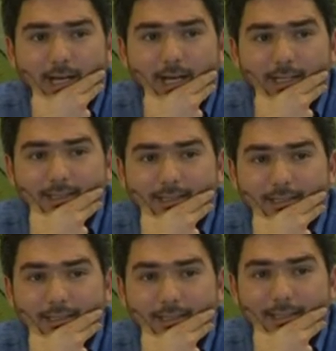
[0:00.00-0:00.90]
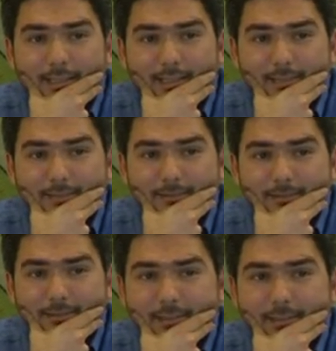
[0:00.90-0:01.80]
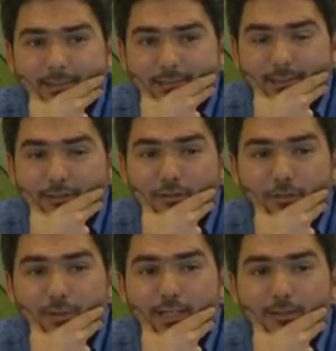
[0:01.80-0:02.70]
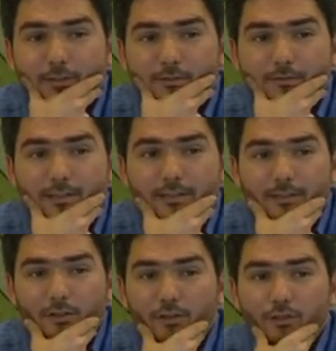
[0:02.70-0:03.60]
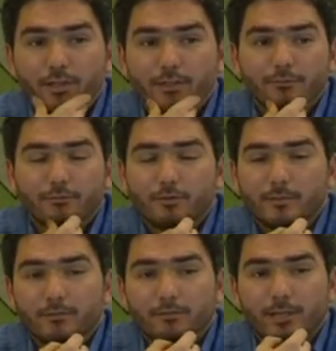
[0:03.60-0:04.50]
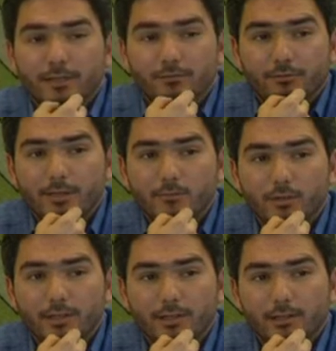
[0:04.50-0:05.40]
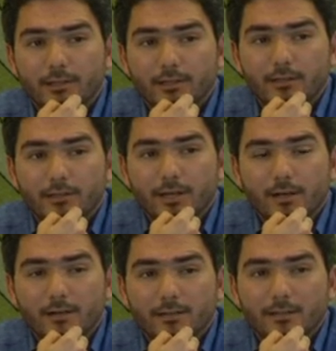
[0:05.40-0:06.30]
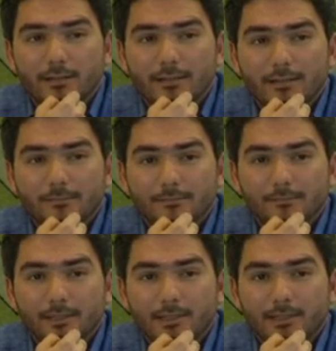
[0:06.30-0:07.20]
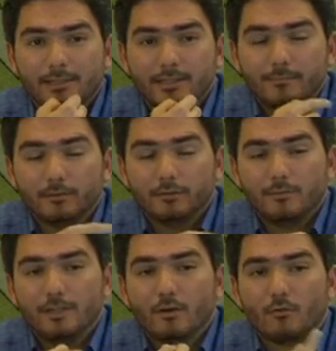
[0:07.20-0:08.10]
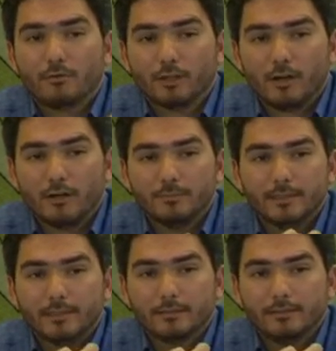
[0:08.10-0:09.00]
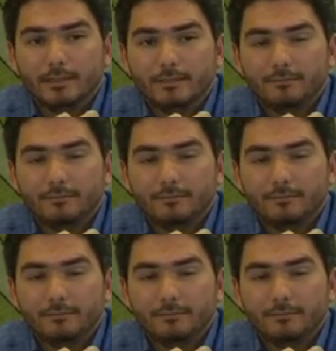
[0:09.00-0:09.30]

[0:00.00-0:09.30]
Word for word: And uh, the constraint of uh, contract and framework in, in Niger um, it's able to be overcome because the